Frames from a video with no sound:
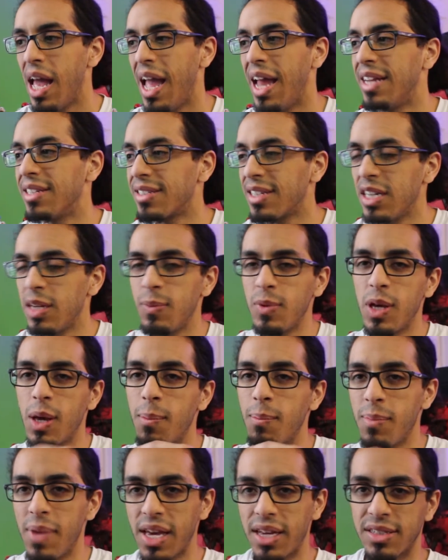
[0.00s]
And it's going to be a
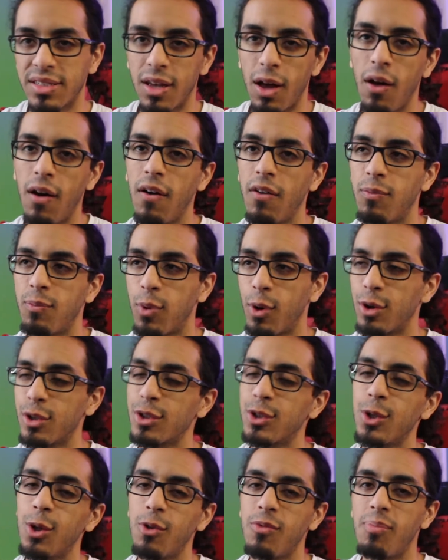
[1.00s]
mix of
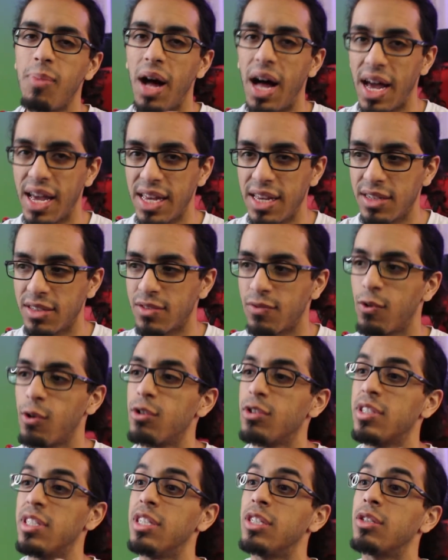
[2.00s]
personal bias
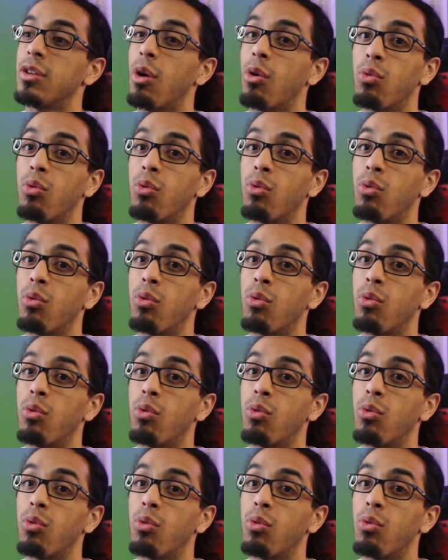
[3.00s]
versus